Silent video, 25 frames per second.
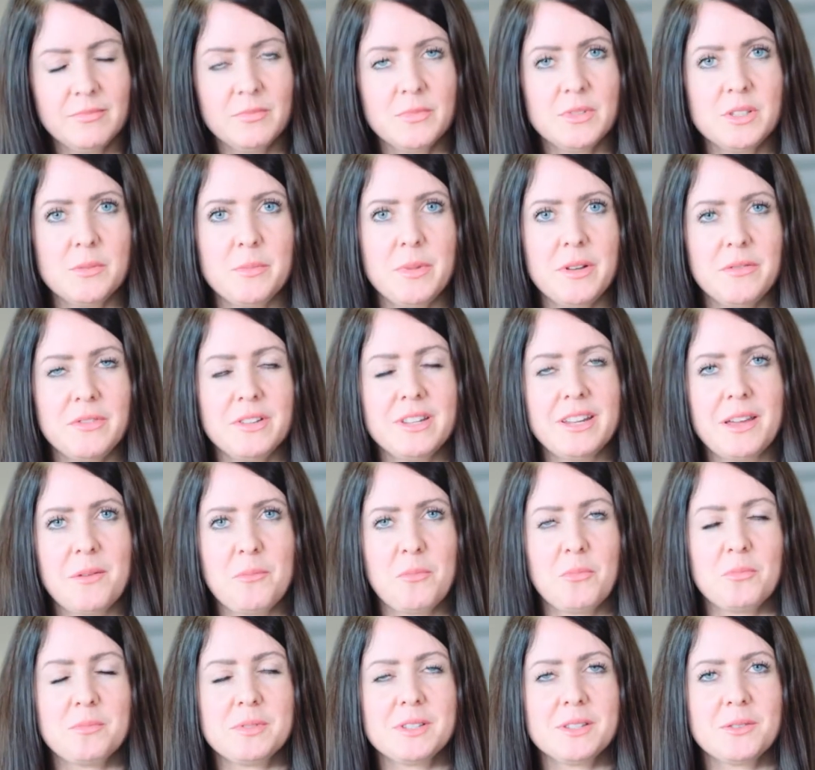it's a bit of a
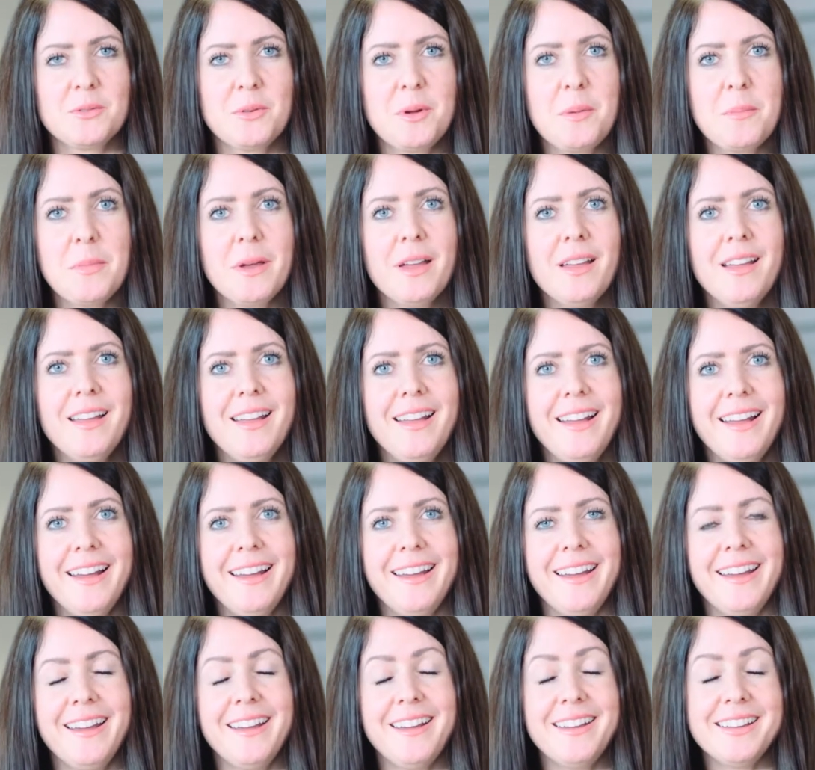damp squib,
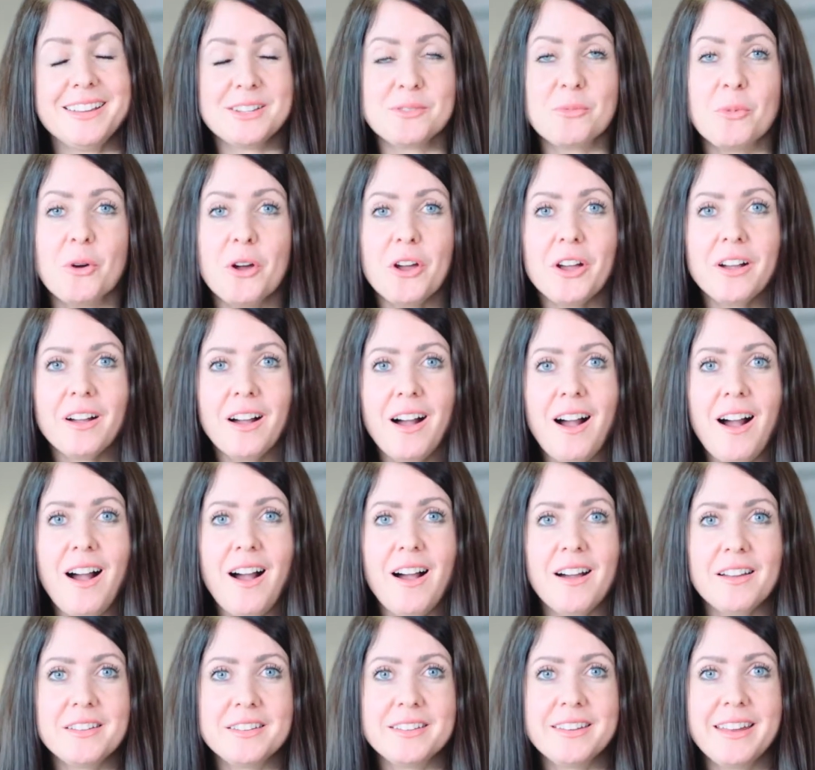is work
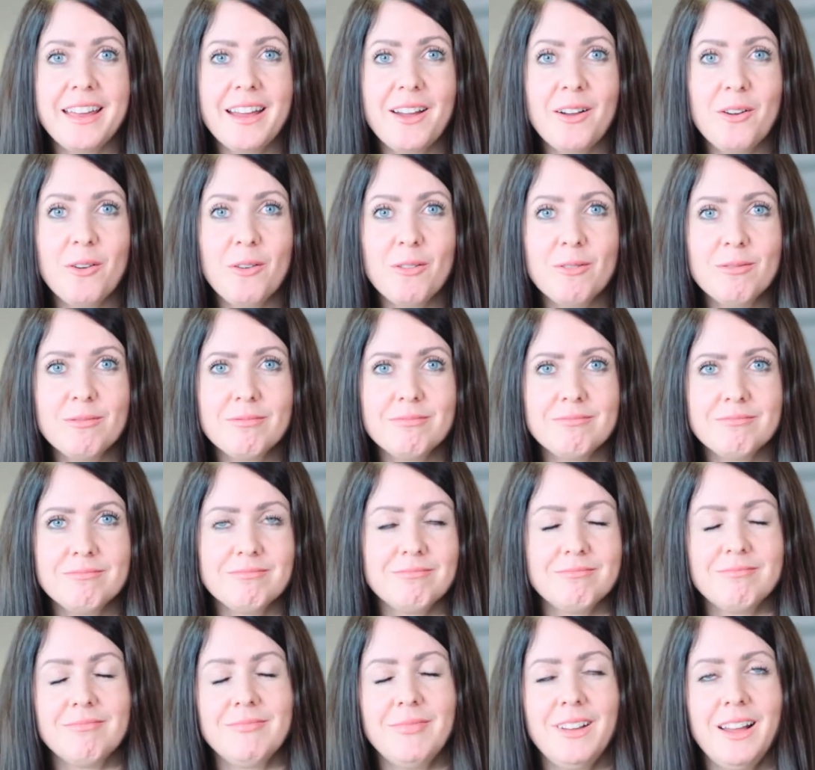hard. Now,
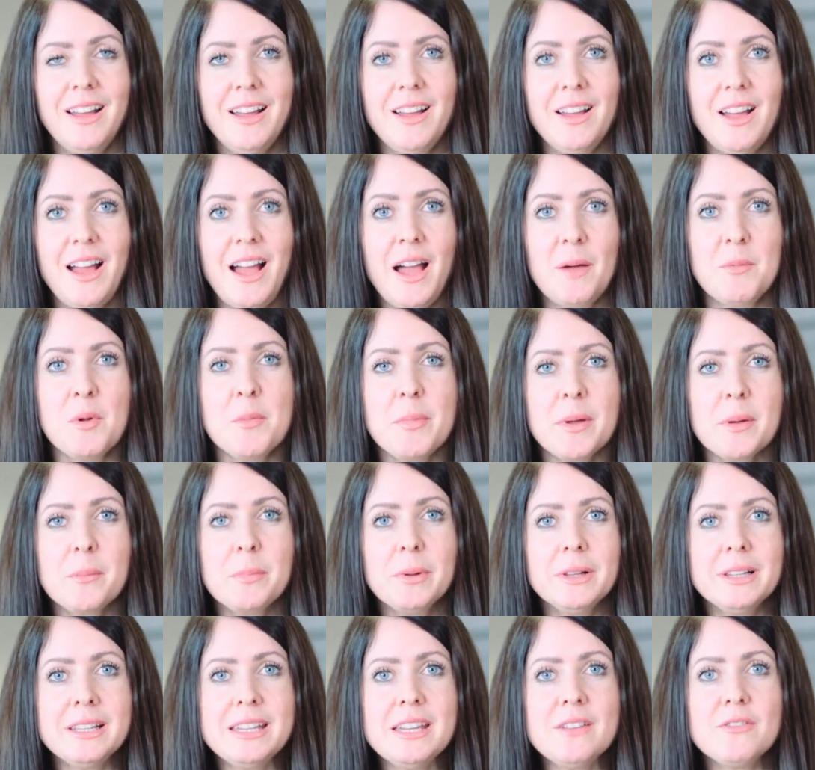I'm a big
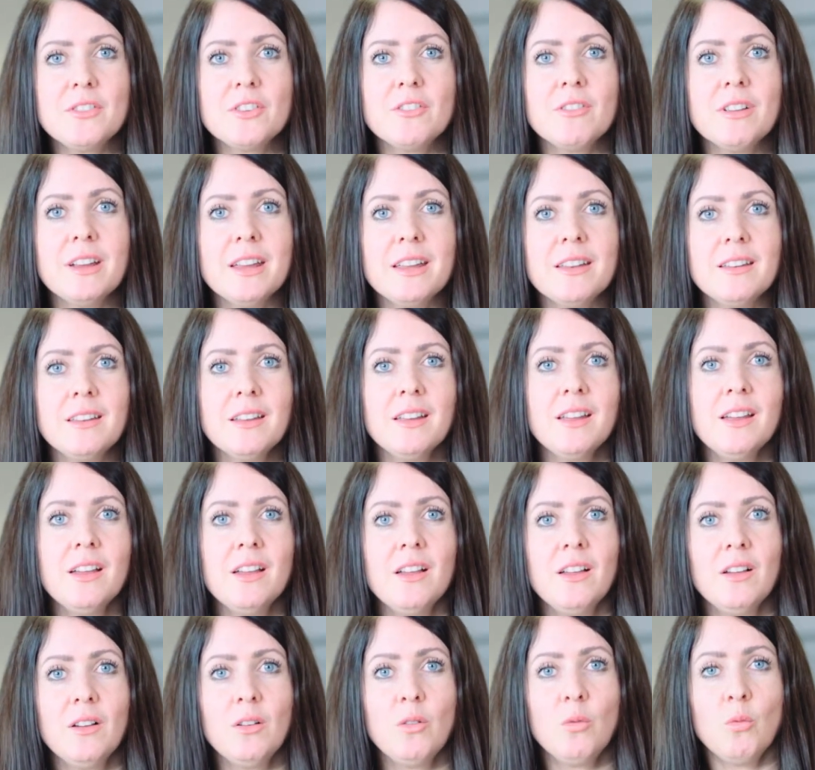believer in
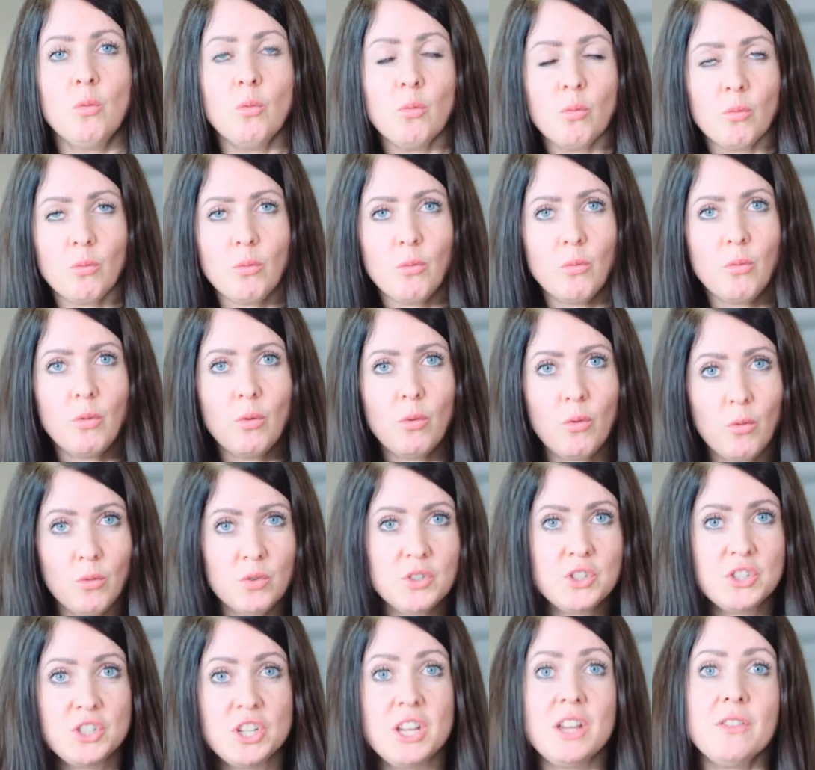
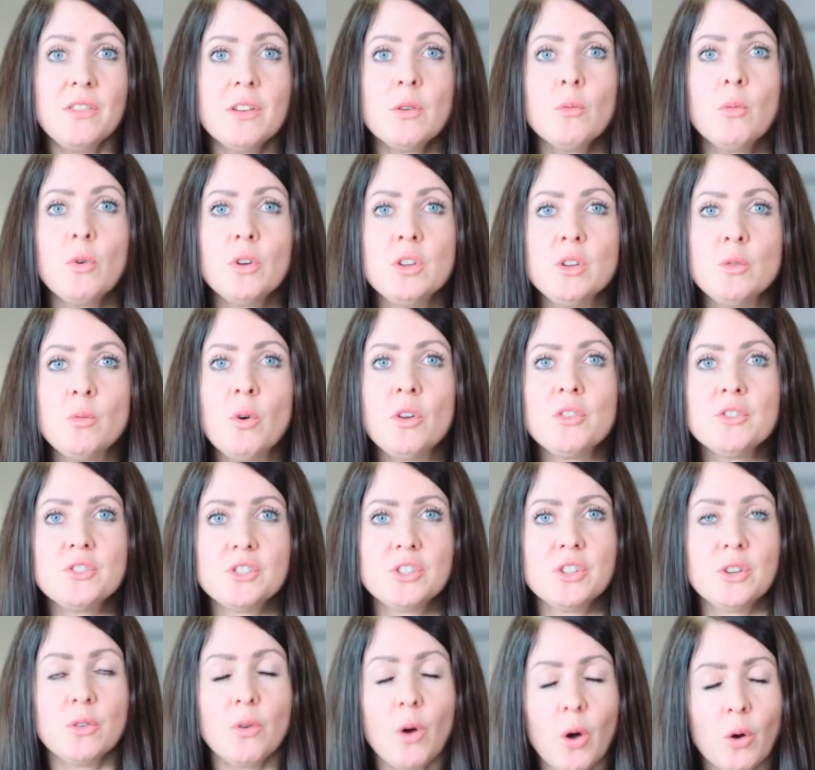achieving what you want
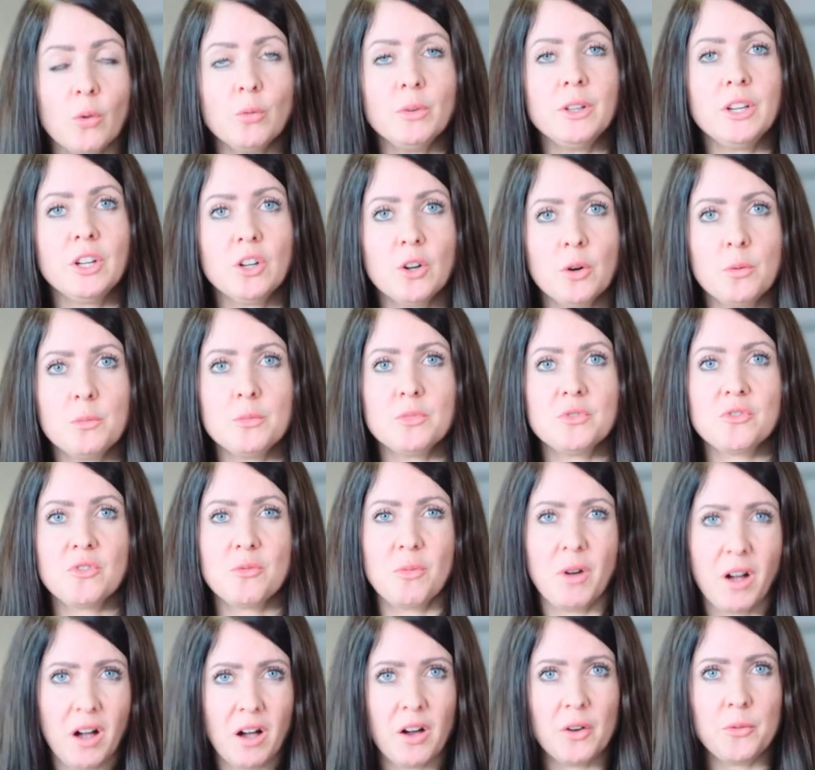to only comes
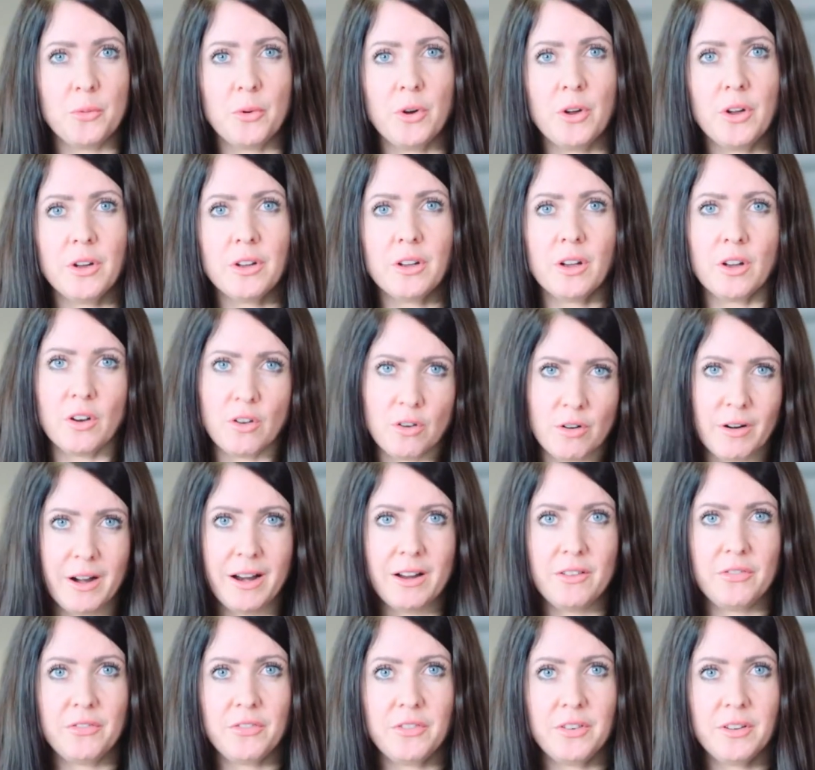from hard work and
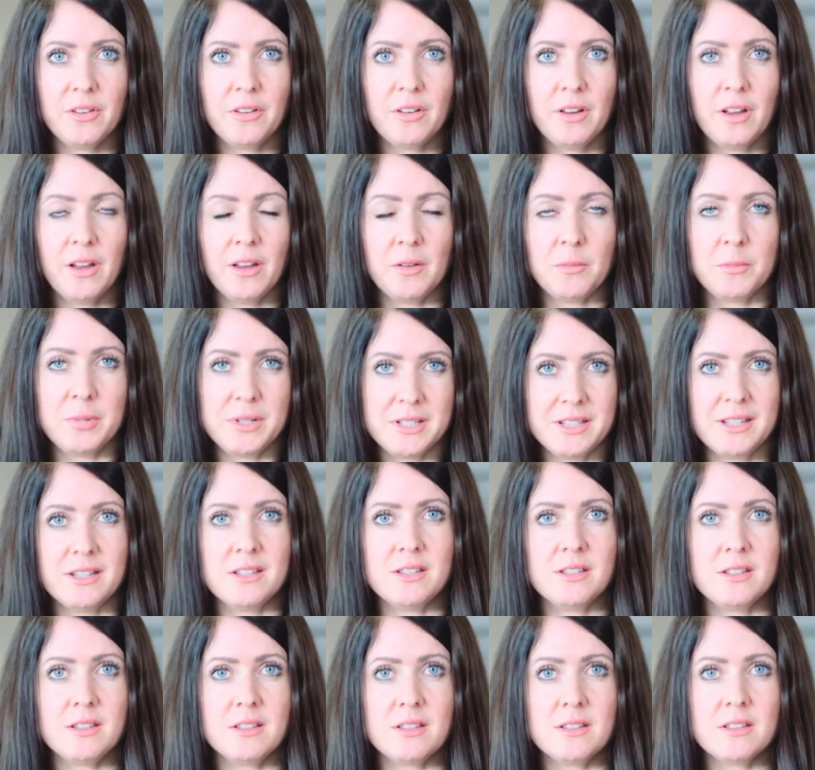graft and
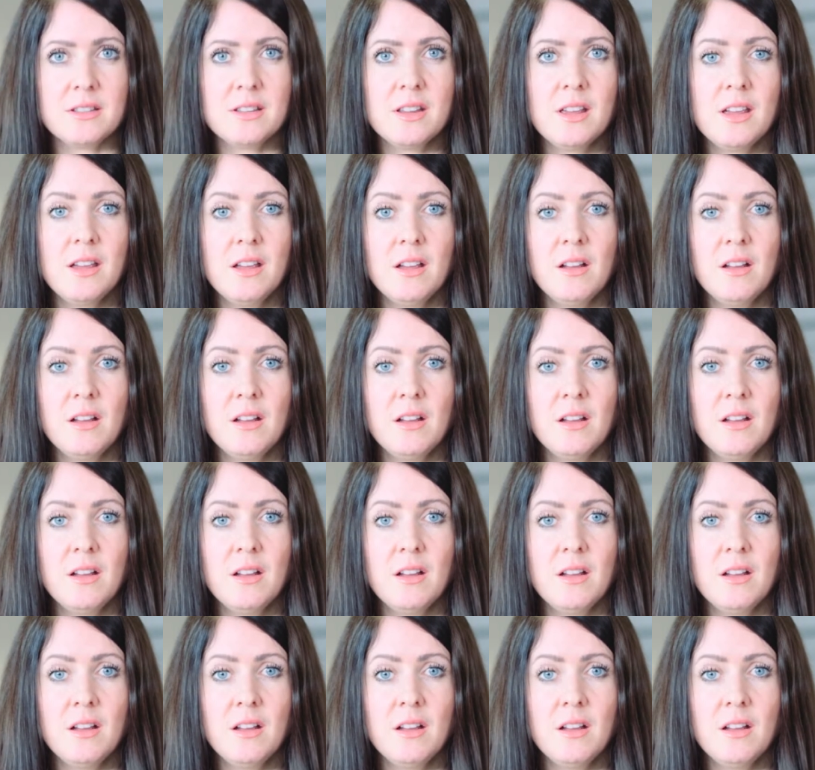persistence.